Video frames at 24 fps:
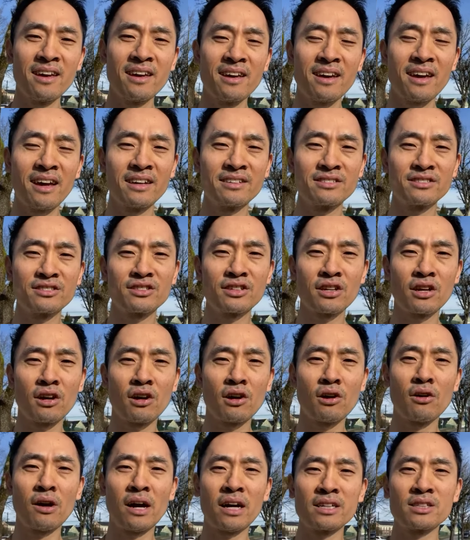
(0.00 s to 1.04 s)
and
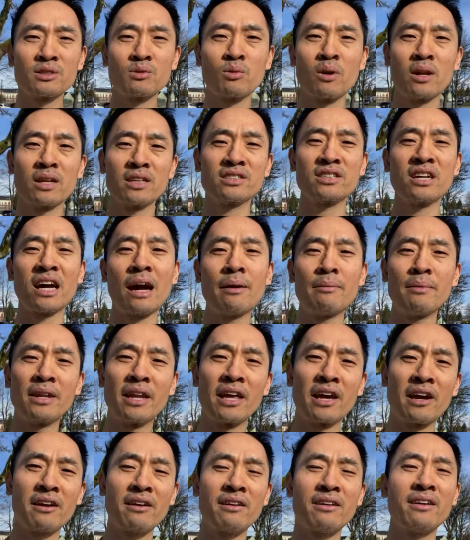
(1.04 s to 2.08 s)
so I just want to chime in
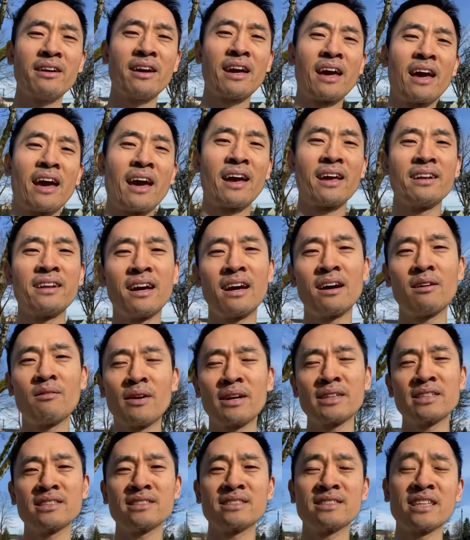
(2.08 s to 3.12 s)
here and I want
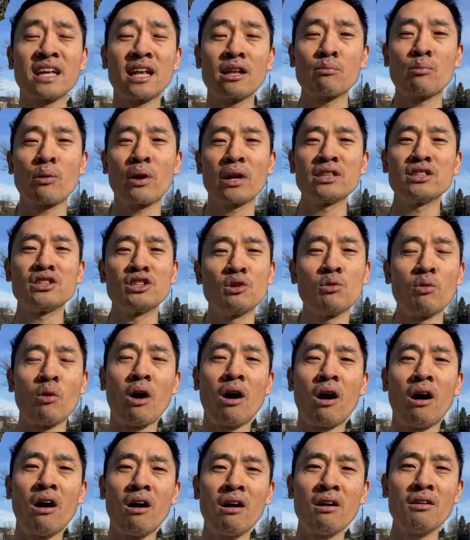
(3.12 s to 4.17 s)
to celebrate you
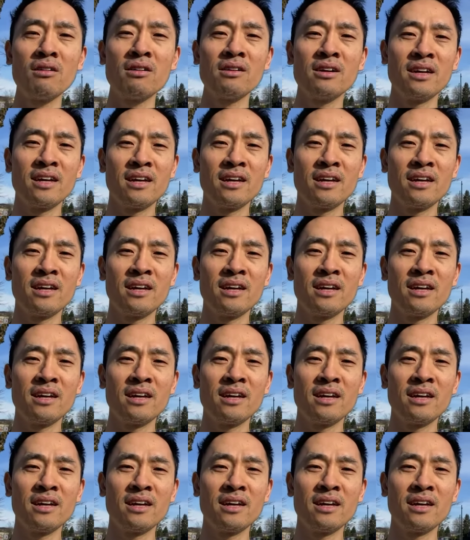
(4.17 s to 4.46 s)
all.